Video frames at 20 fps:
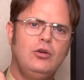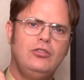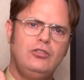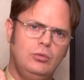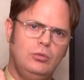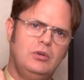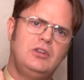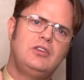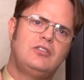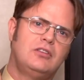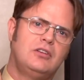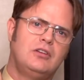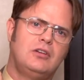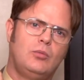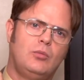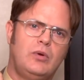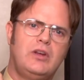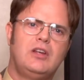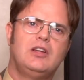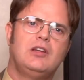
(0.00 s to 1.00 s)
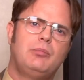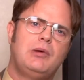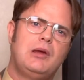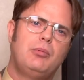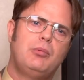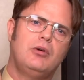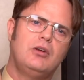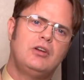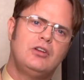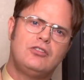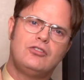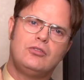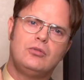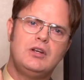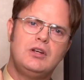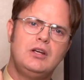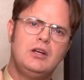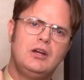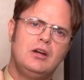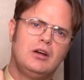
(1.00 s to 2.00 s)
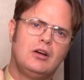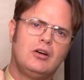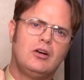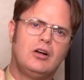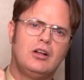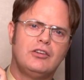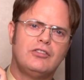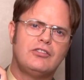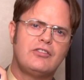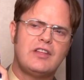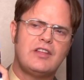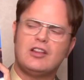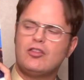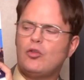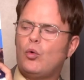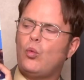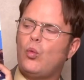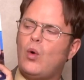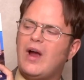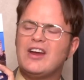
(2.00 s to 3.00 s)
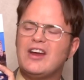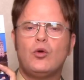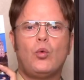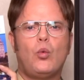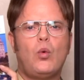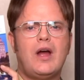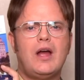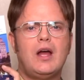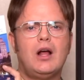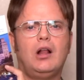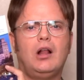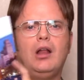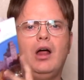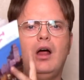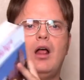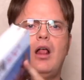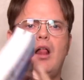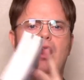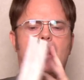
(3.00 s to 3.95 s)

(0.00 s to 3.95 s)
There's a reason we in the paper industry call this thing the white whale.